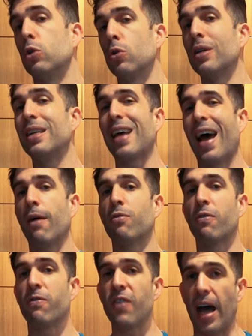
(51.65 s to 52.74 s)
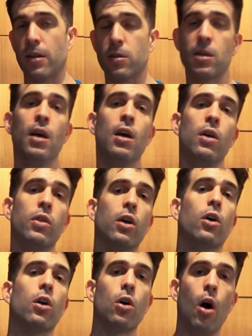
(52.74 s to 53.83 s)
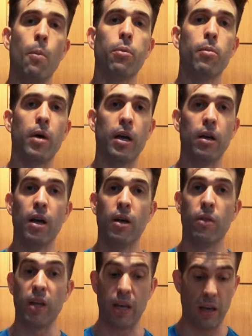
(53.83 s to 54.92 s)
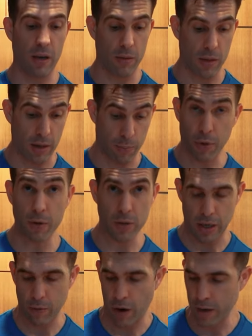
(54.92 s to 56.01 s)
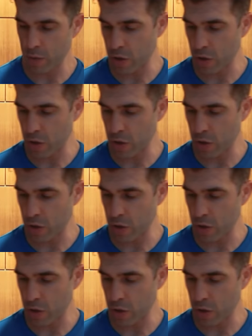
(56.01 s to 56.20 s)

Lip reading: You do need to have the fats that are going to complement the protein, right?